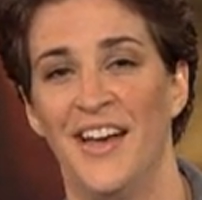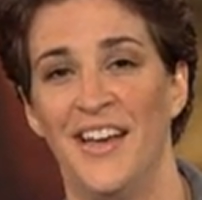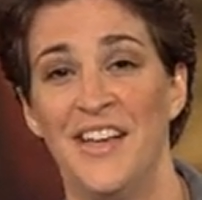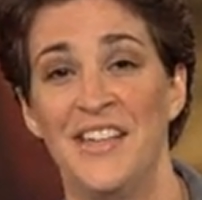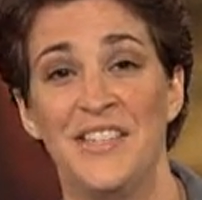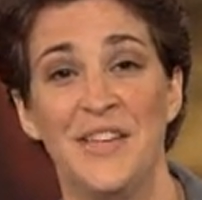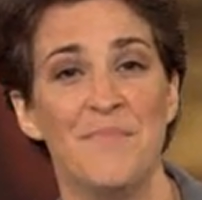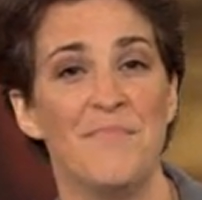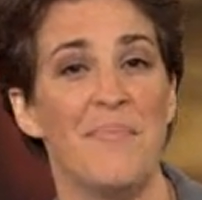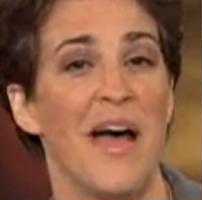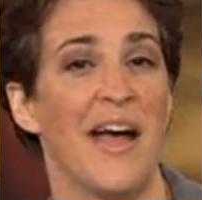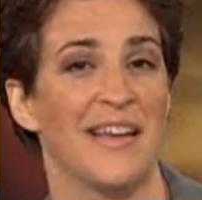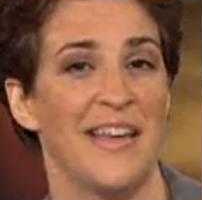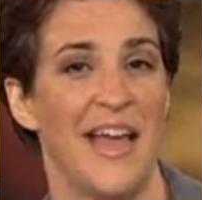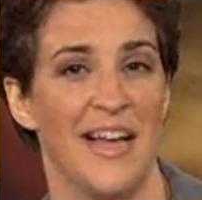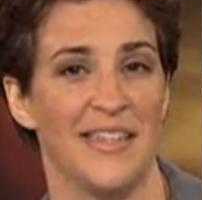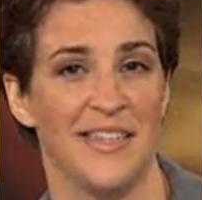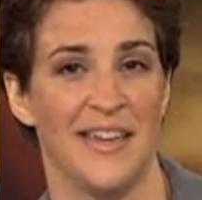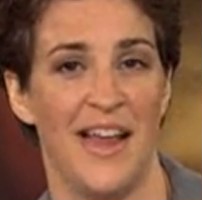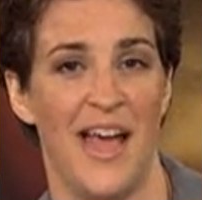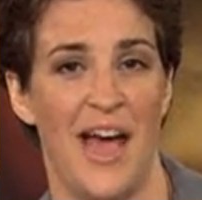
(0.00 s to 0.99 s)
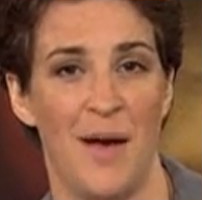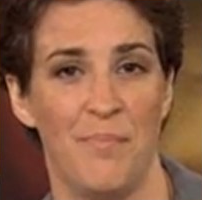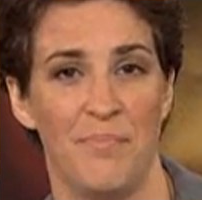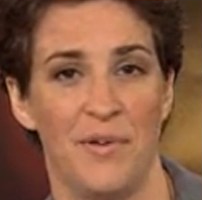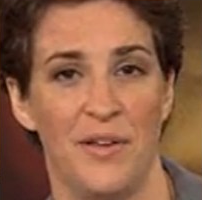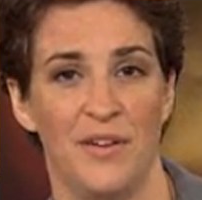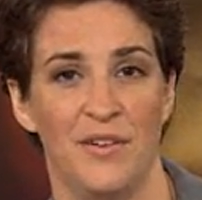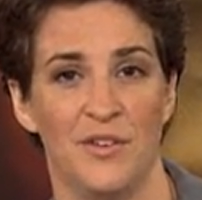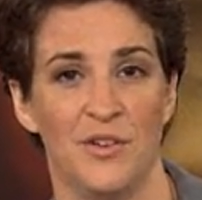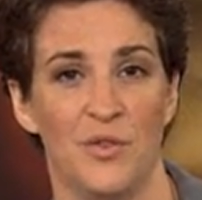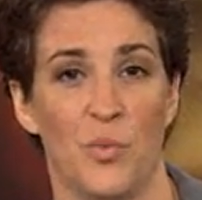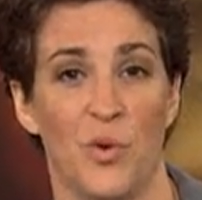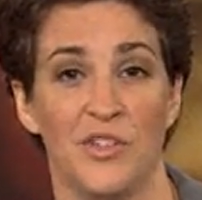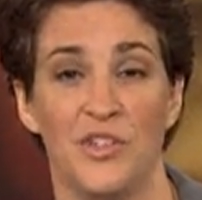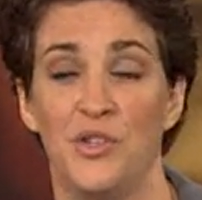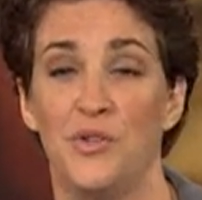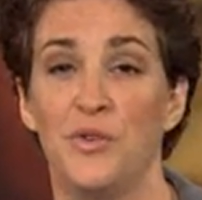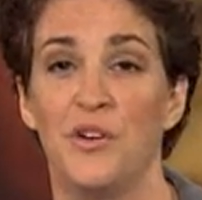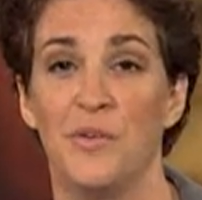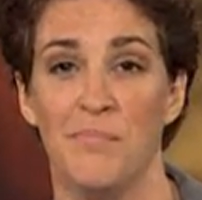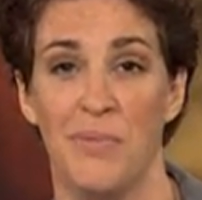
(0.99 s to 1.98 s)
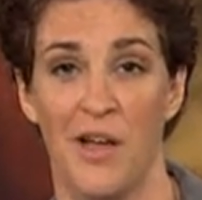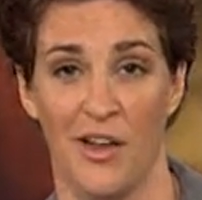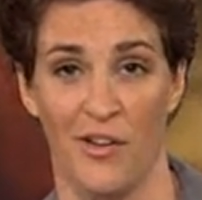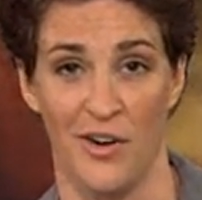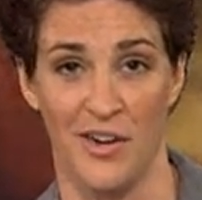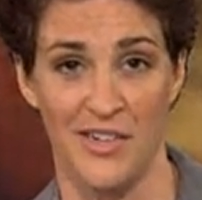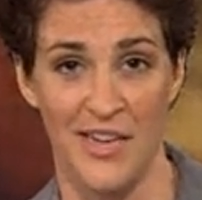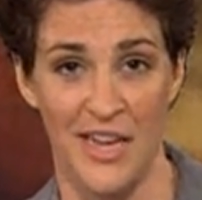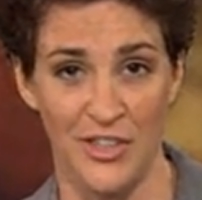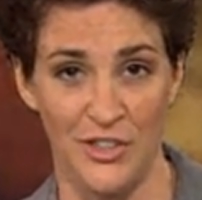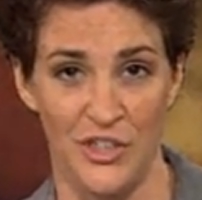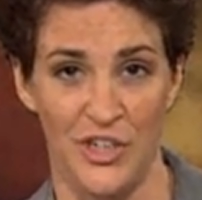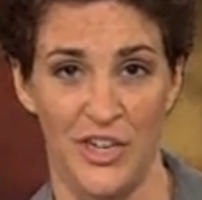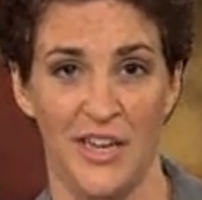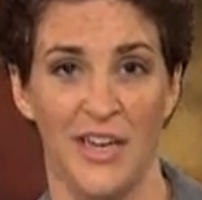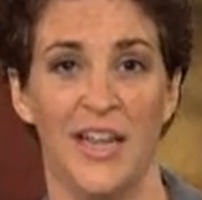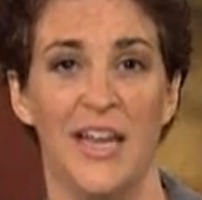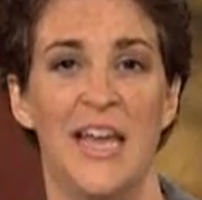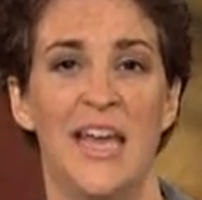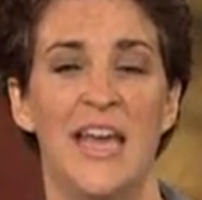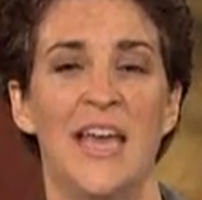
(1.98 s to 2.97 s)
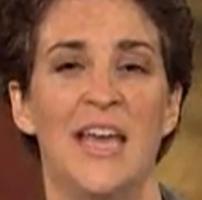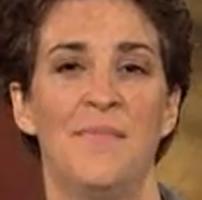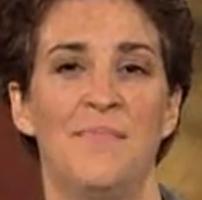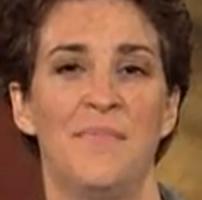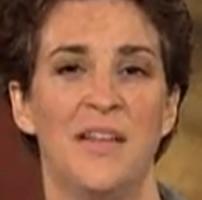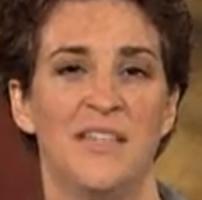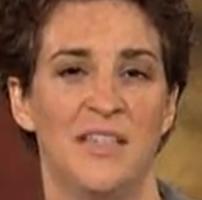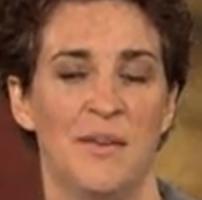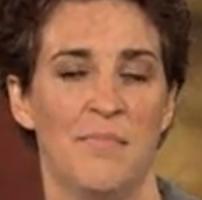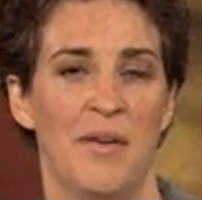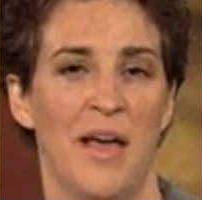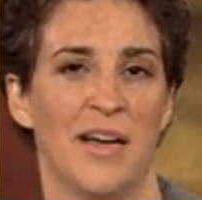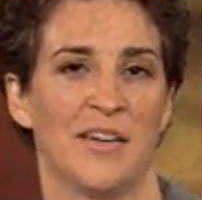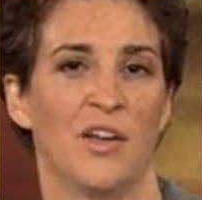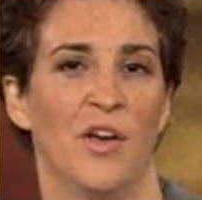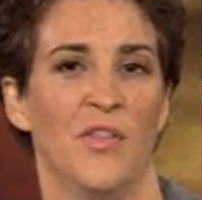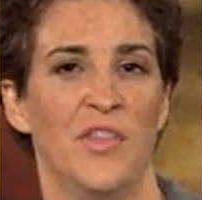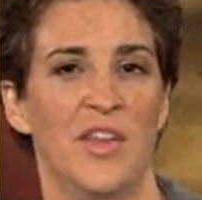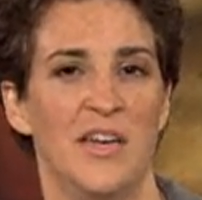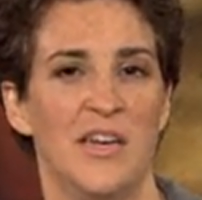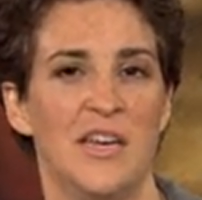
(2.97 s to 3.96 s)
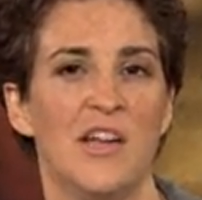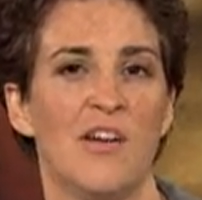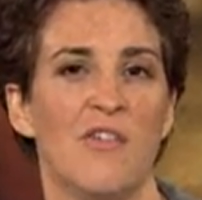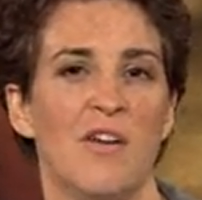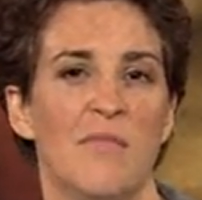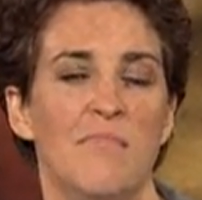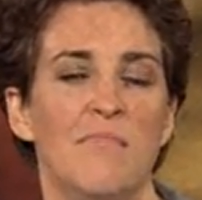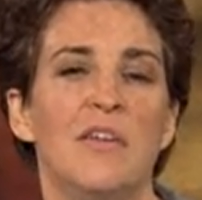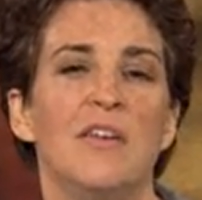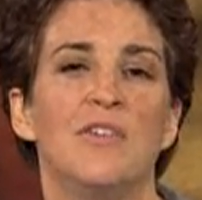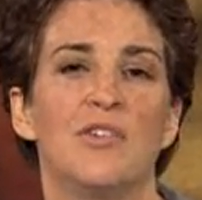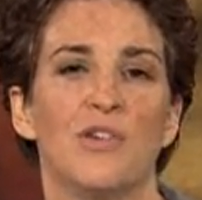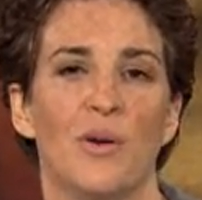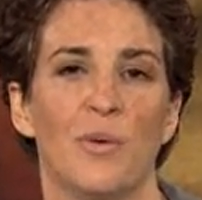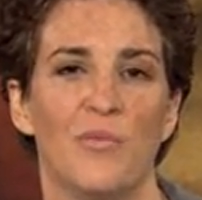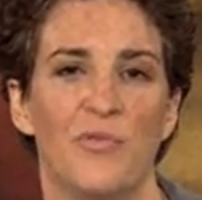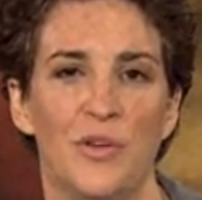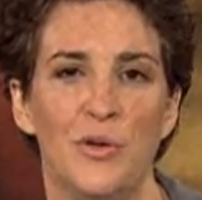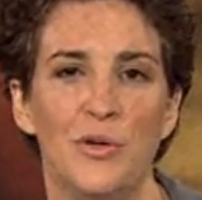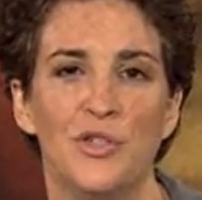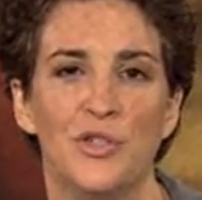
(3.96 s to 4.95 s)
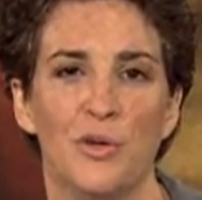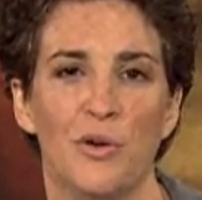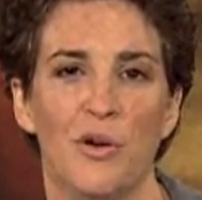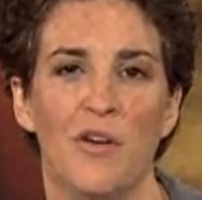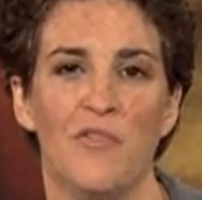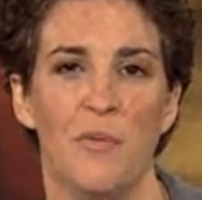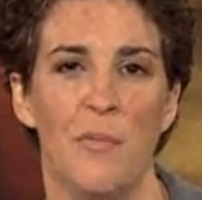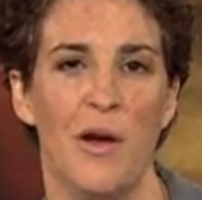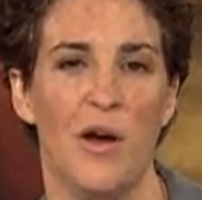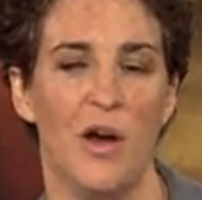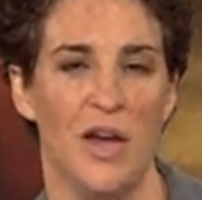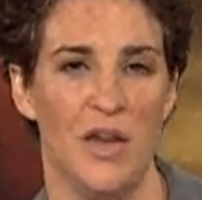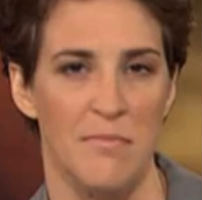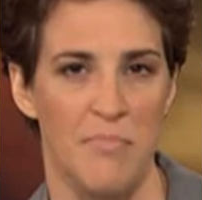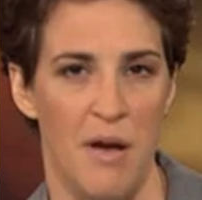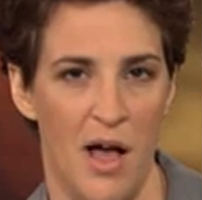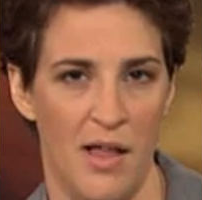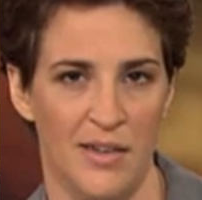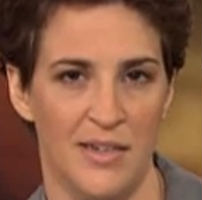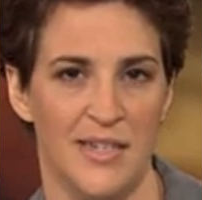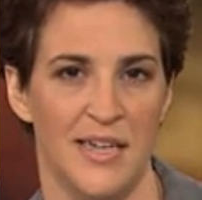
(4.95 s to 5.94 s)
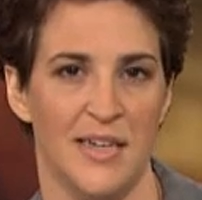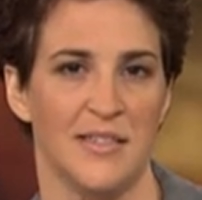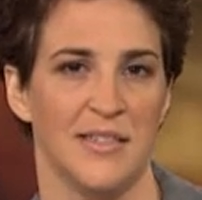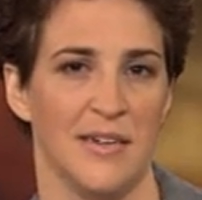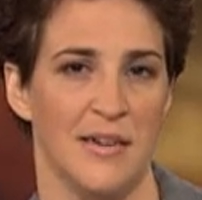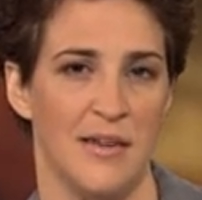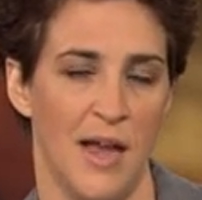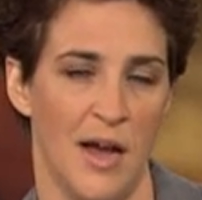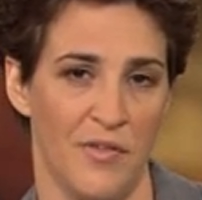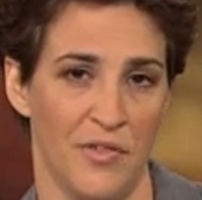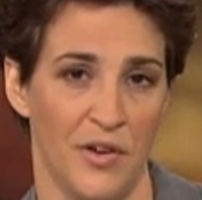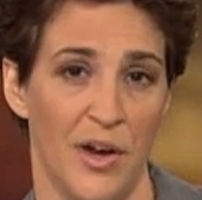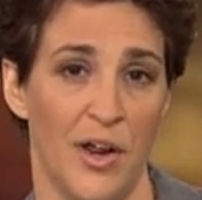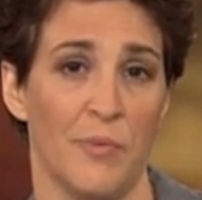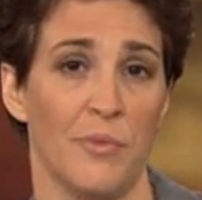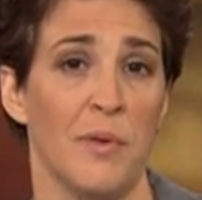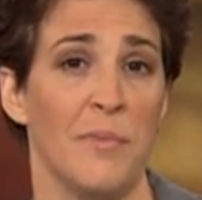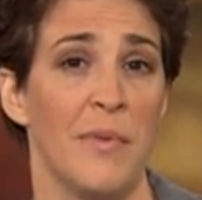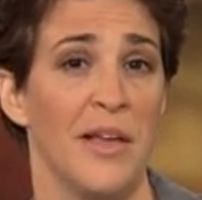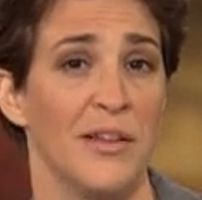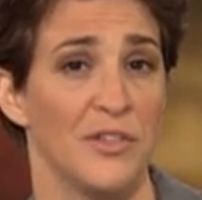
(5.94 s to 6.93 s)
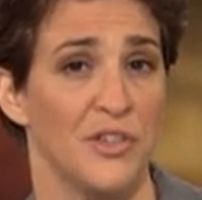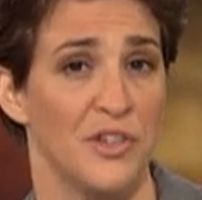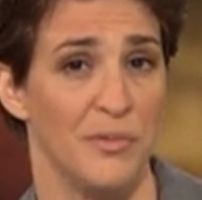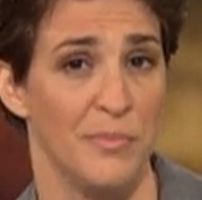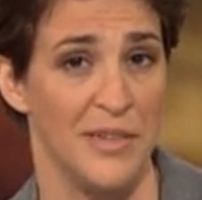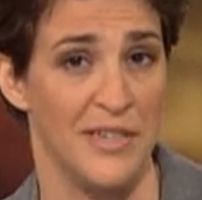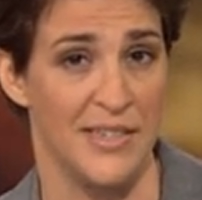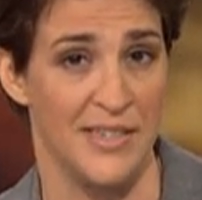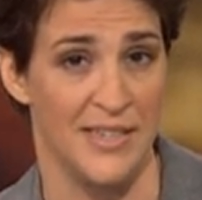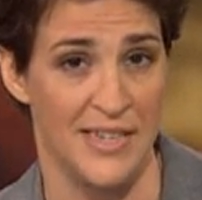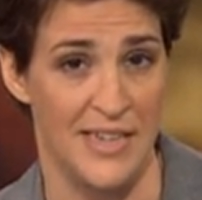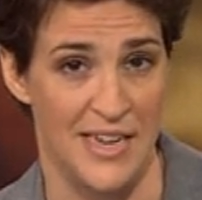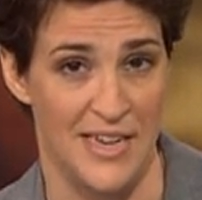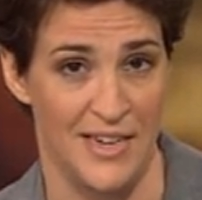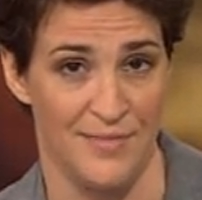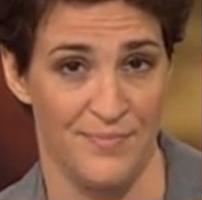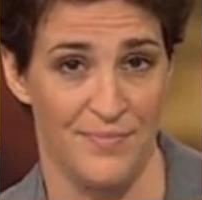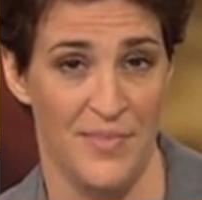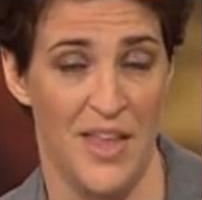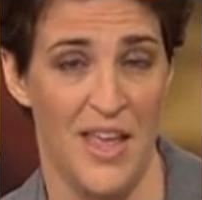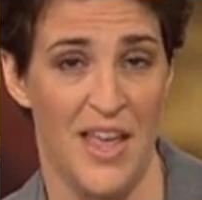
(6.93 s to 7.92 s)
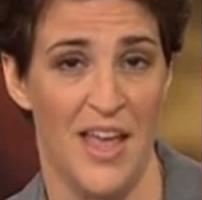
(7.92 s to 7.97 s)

Its impact as it happened was to compel our attention. Its impact on the near and midterm future of American politics and governing remains to be seen.